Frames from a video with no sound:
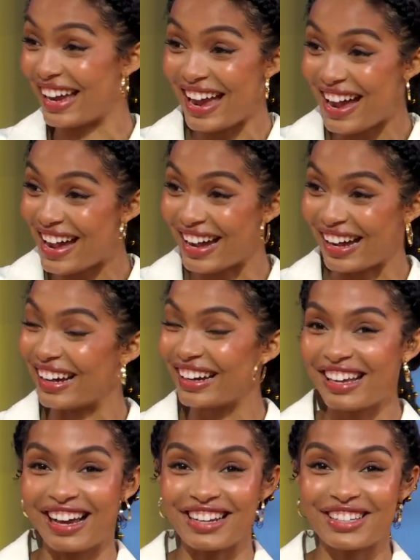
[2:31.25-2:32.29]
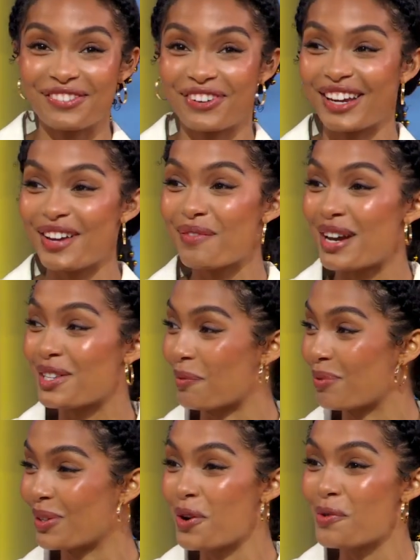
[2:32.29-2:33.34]
Yeah. I said, forget my
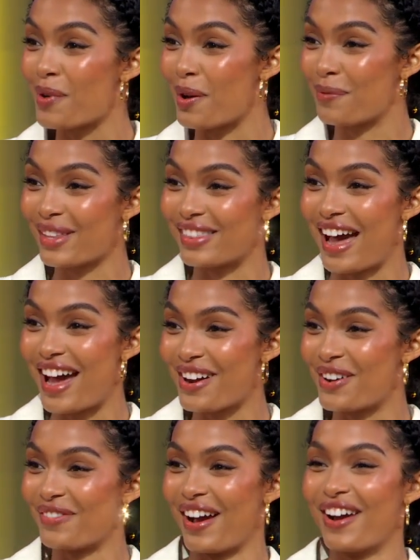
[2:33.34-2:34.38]
diploma. Put that on my